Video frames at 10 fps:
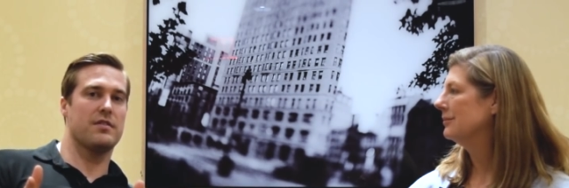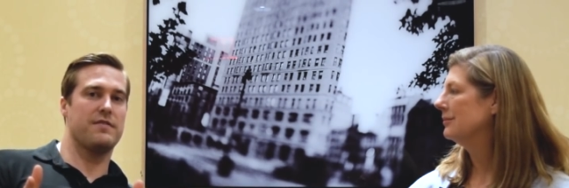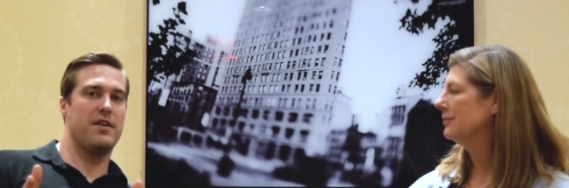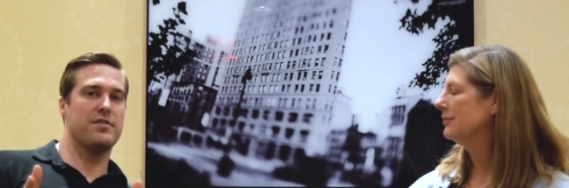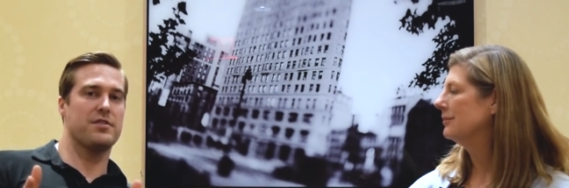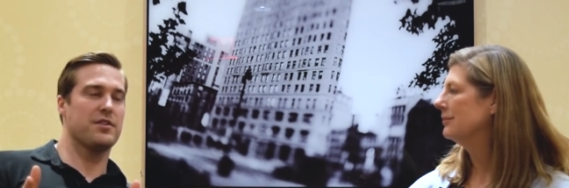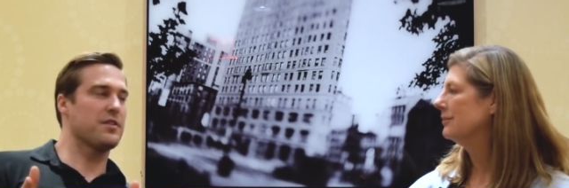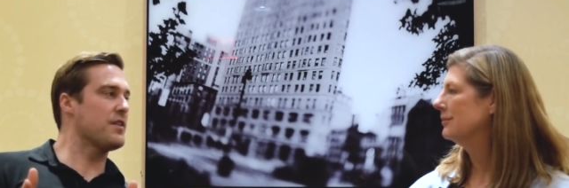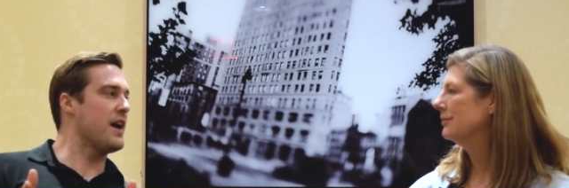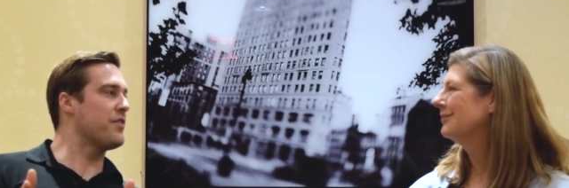Speaker 1: or
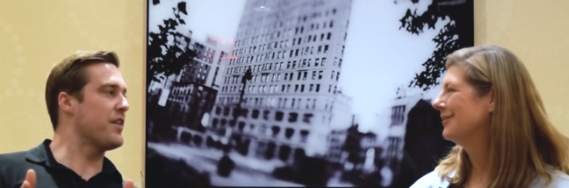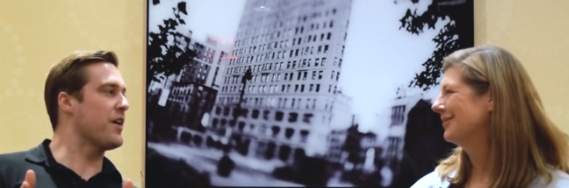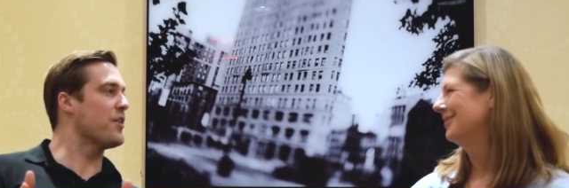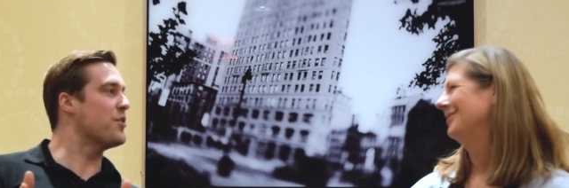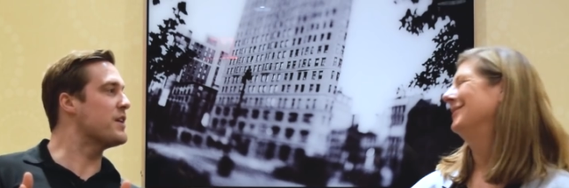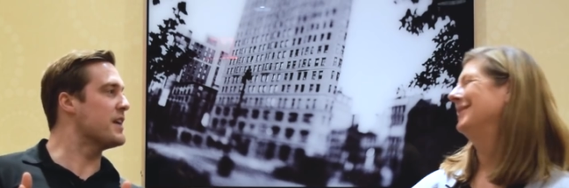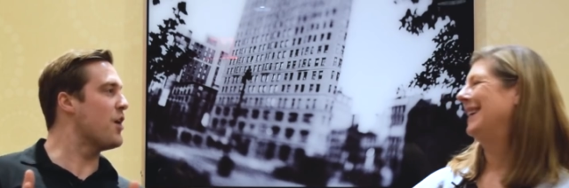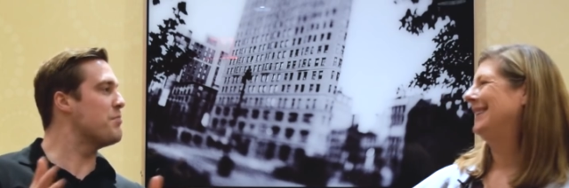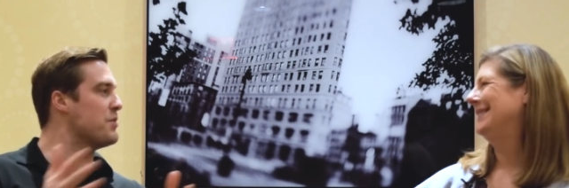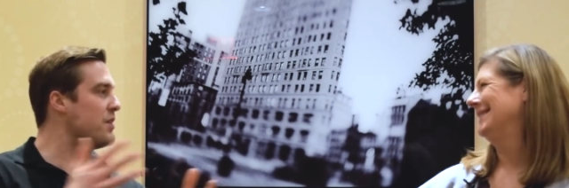founder out there who can
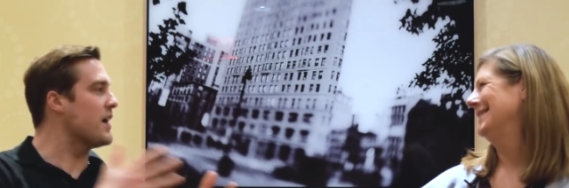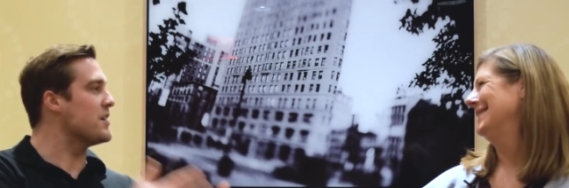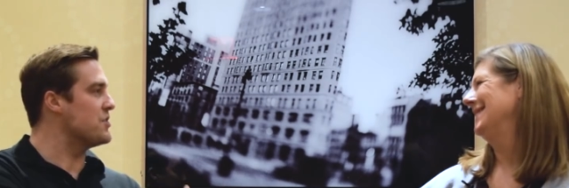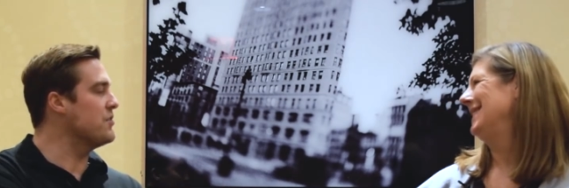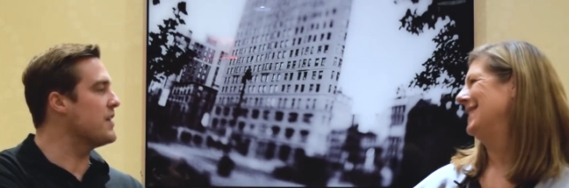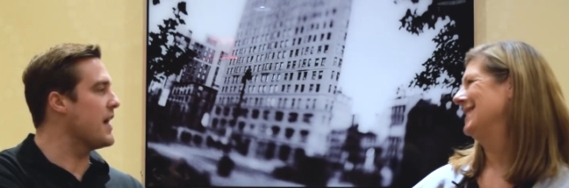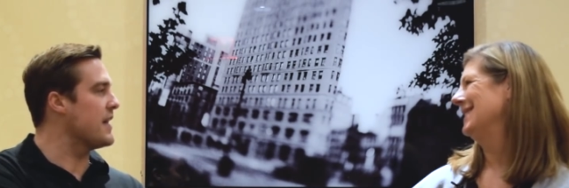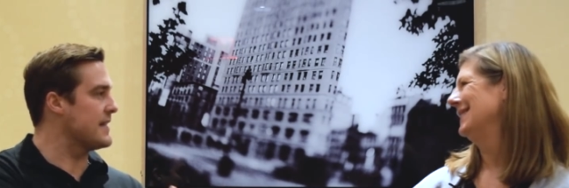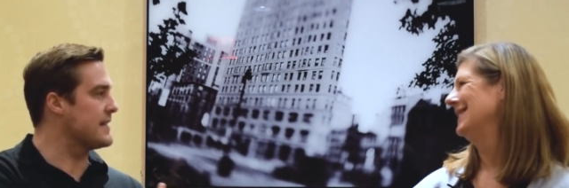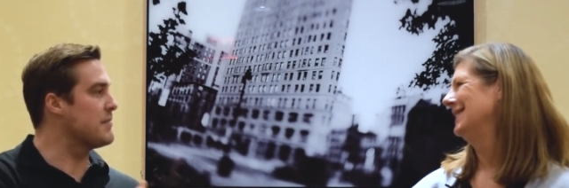help yeah. you guys do
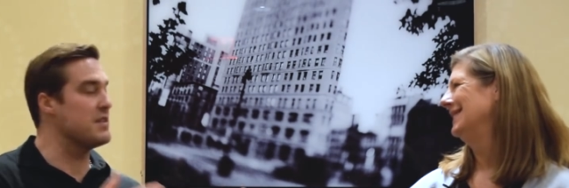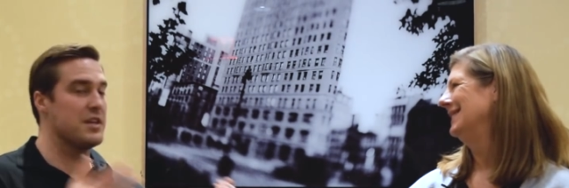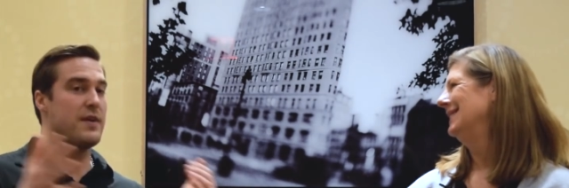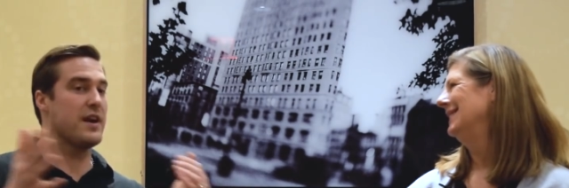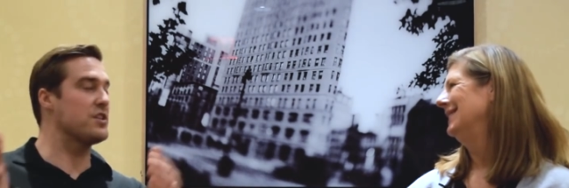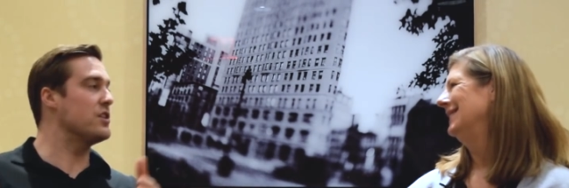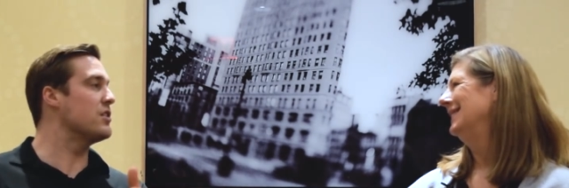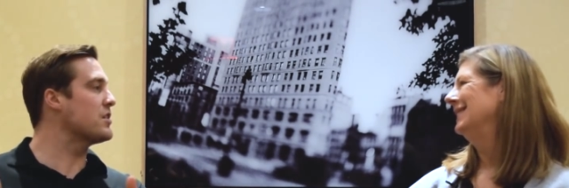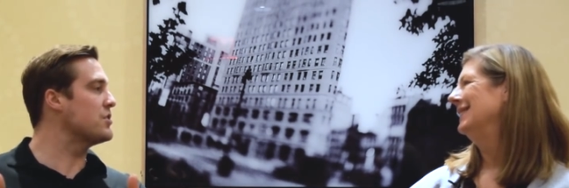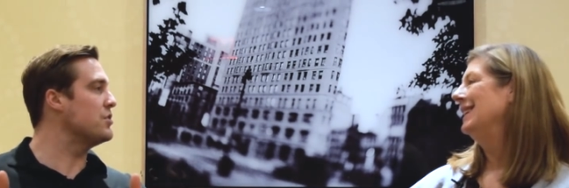that, is that something that you actually
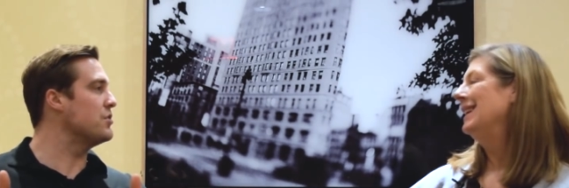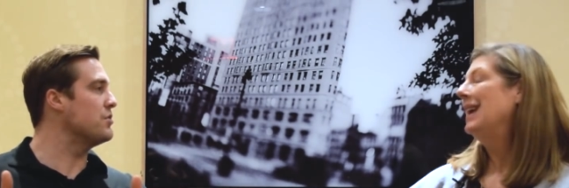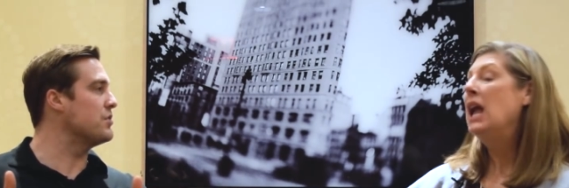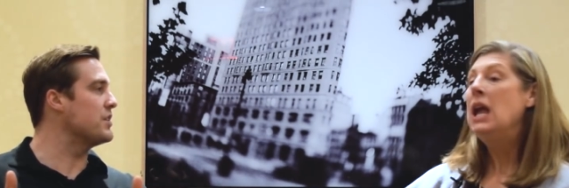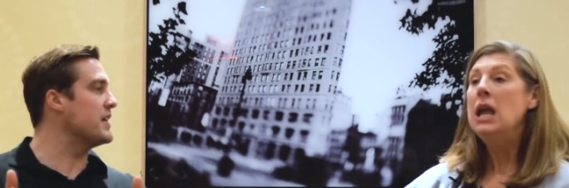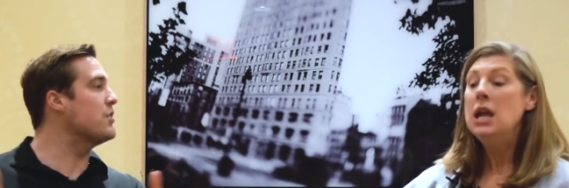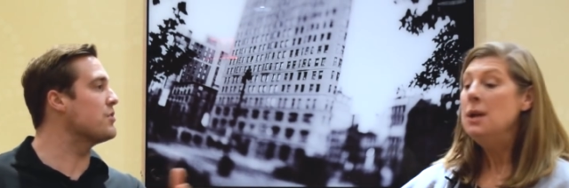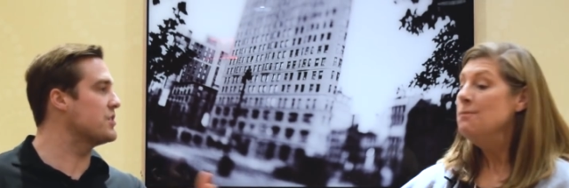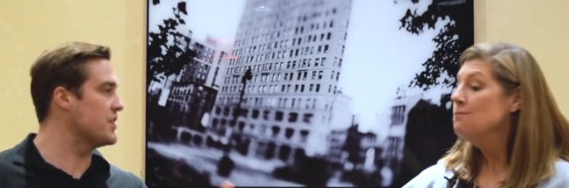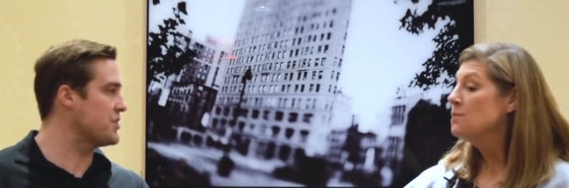look to the
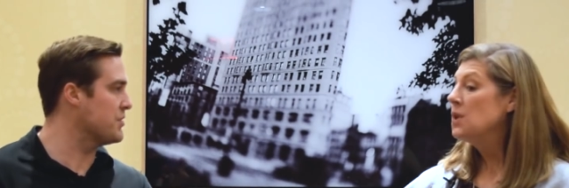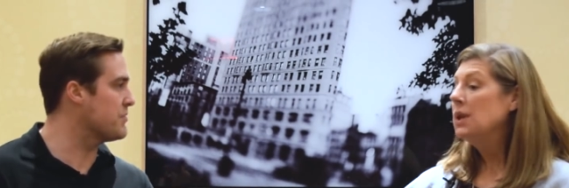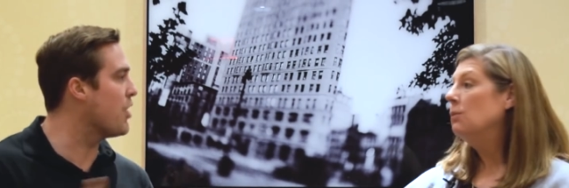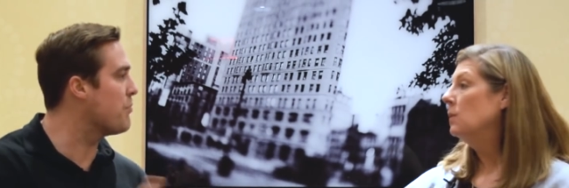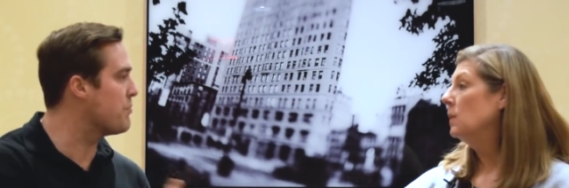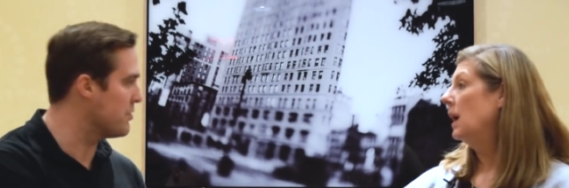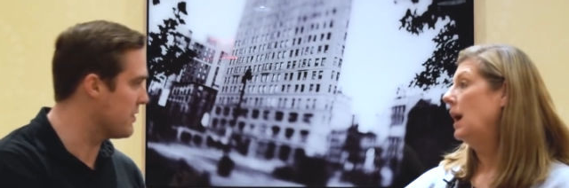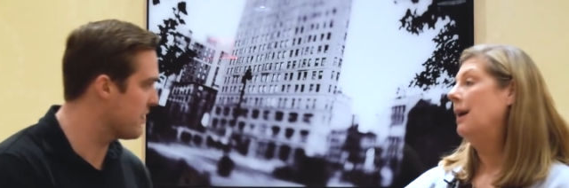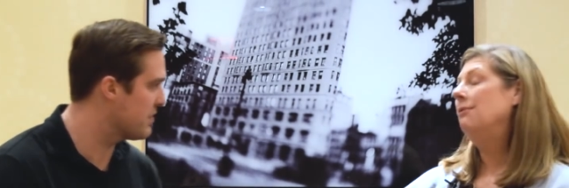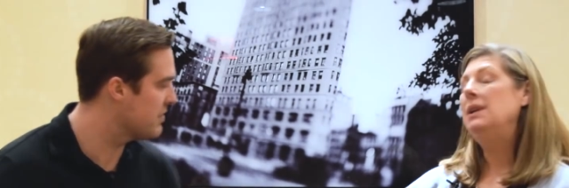ecosystem to help you
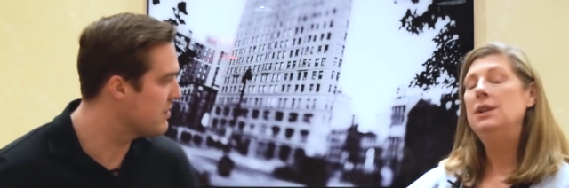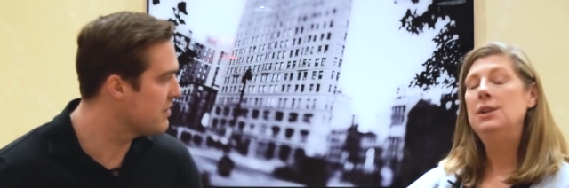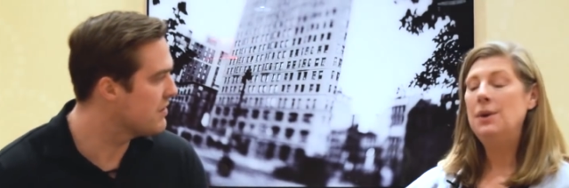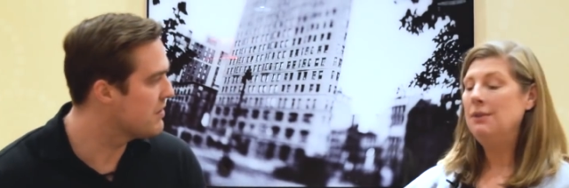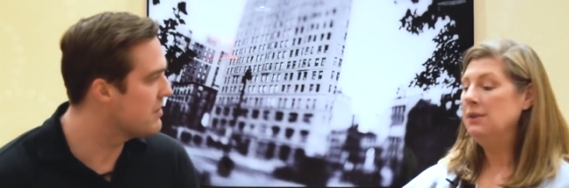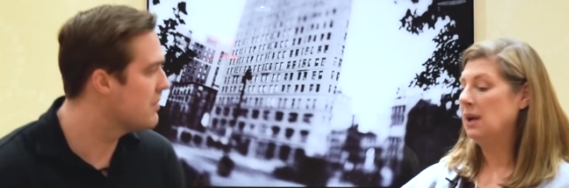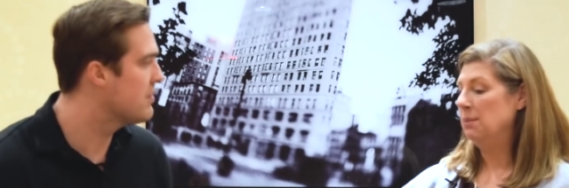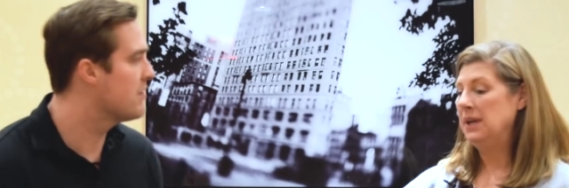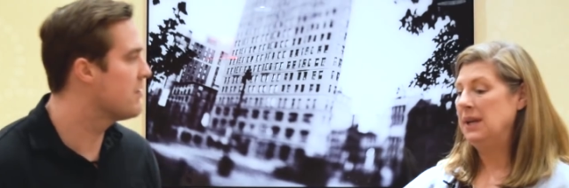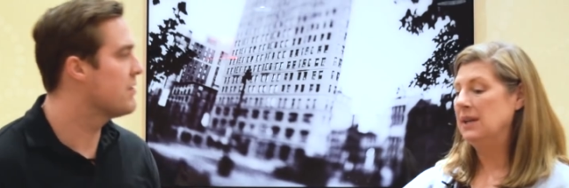with?
Speaker 2: Every, you know, every
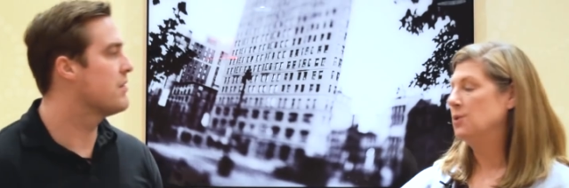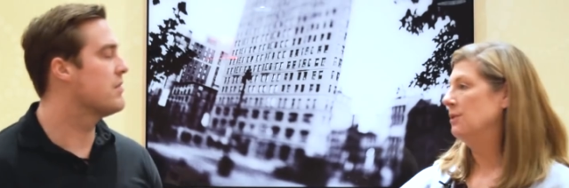company has to